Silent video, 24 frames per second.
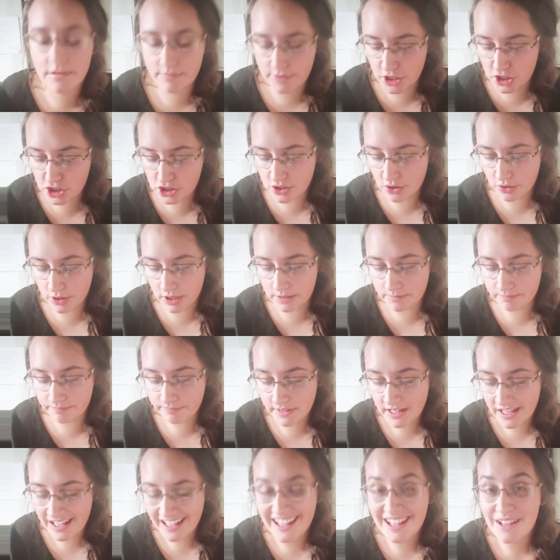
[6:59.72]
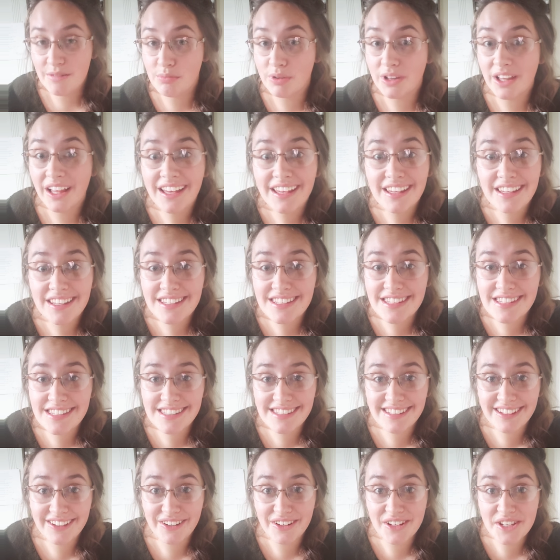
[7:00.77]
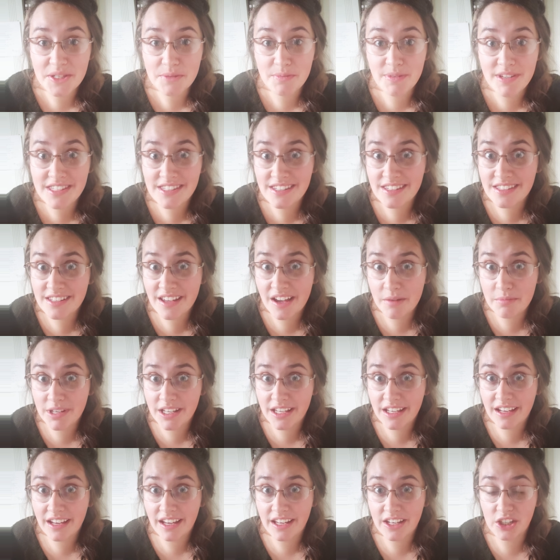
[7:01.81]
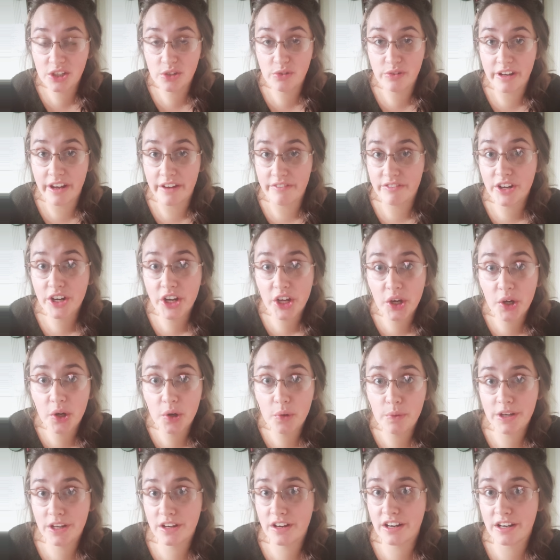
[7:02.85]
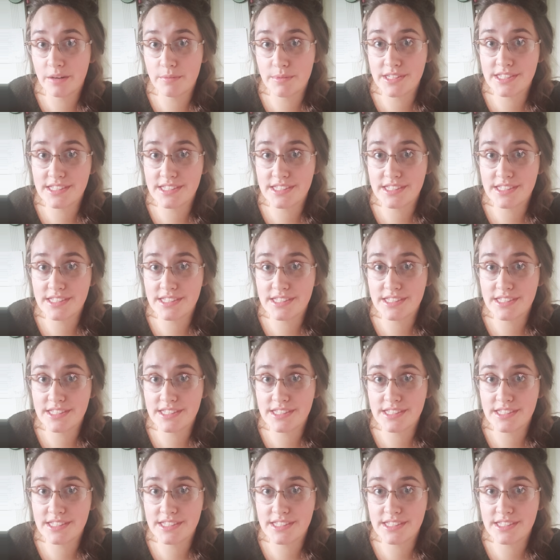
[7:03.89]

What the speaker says: It's so good. Plus, Christmas is coming, and you never know when you're going to be